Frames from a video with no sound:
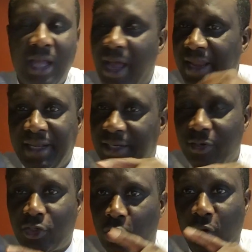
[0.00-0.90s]
I did
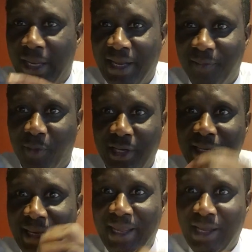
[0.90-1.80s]
not call
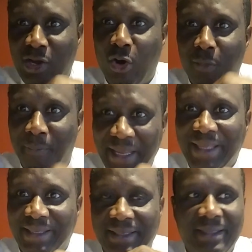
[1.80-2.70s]
anybody, they called me.